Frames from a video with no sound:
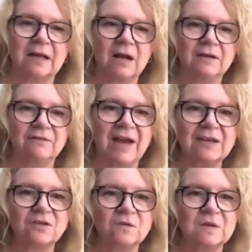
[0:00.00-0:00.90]
like
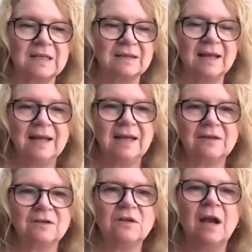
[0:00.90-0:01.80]
cardiovascular disease,
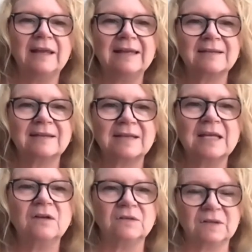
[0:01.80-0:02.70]
it's not a
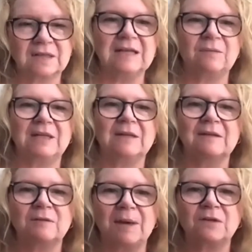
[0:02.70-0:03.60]
single disease, but it's
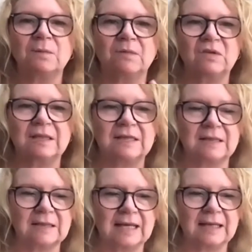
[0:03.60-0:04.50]
a spectrum of
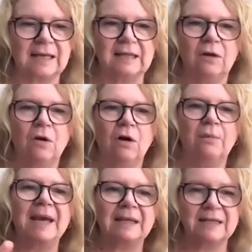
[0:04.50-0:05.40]
diseases or
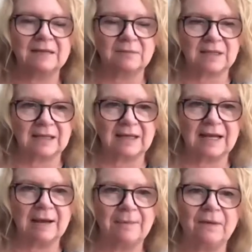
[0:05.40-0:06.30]
mechanisms that
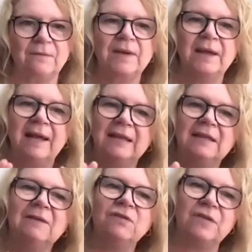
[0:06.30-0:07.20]
can come out
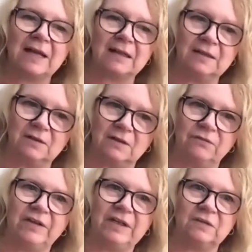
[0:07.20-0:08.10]
and give you that clinical
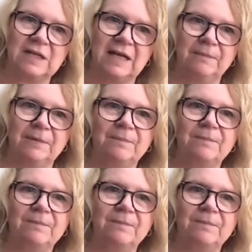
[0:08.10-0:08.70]
phenotype.